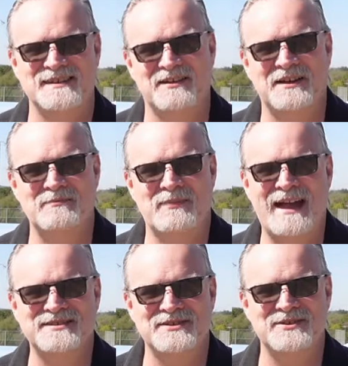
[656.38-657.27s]
and I'll get
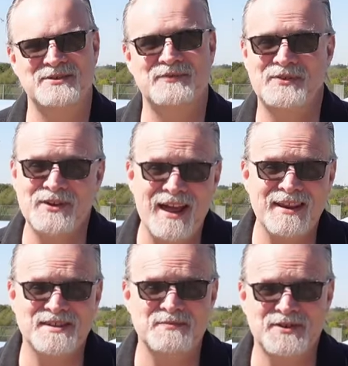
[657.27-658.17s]
back to you. And if you're not
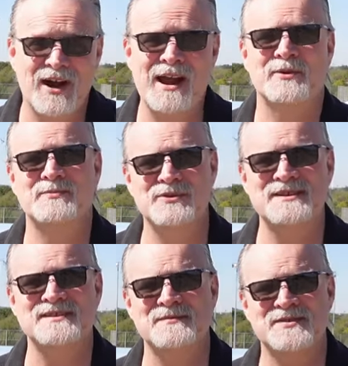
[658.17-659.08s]
a subscriber,
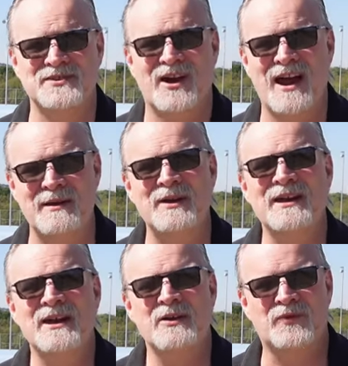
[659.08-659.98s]
please subscribe
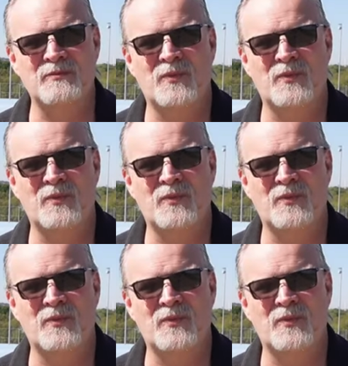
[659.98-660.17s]
for